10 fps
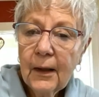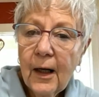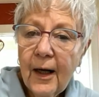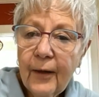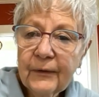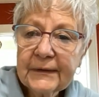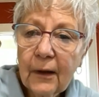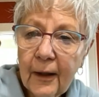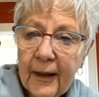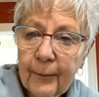I was
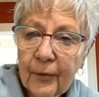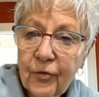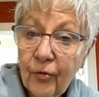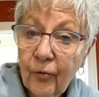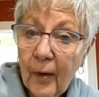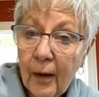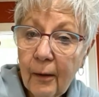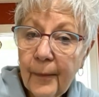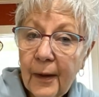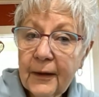unable to
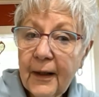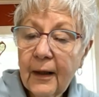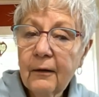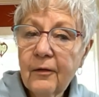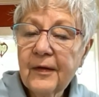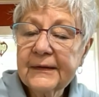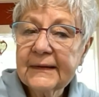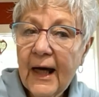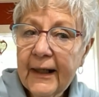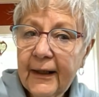attend the
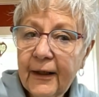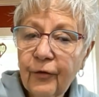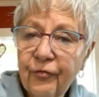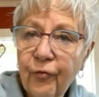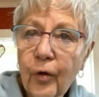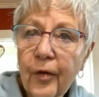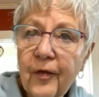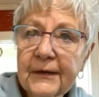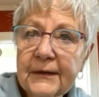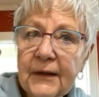signing for
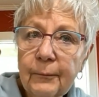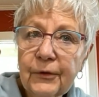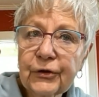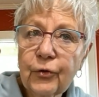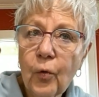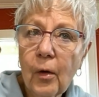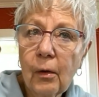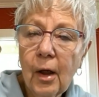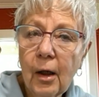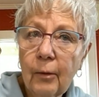the summer school
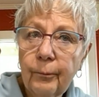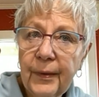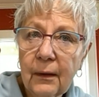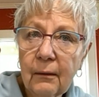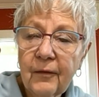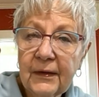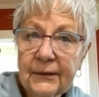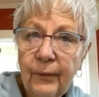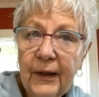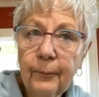bill
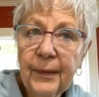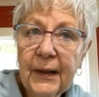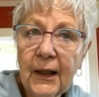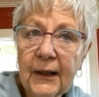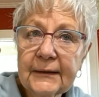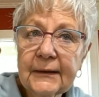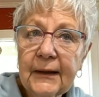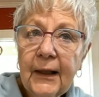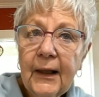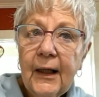this week because
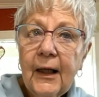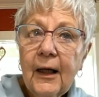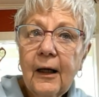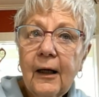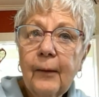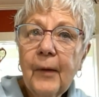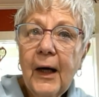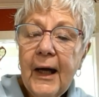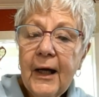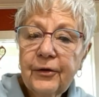
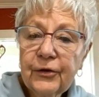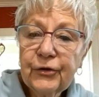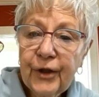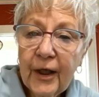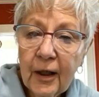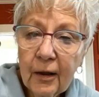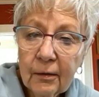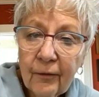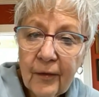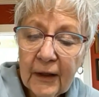I had to chair
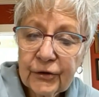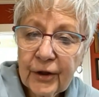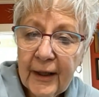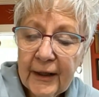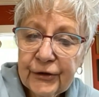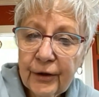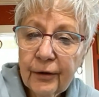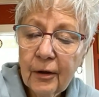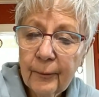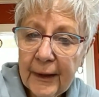the education
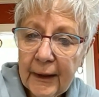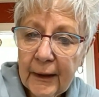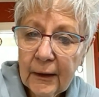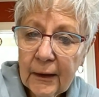committee.